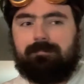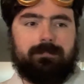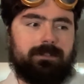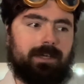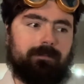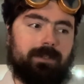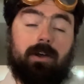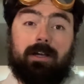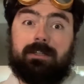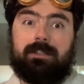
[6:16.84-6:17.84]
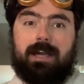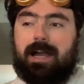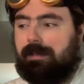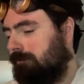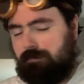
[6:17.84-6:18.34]
So they all actually
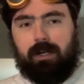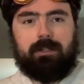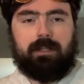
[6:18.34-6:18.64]
died. It was great,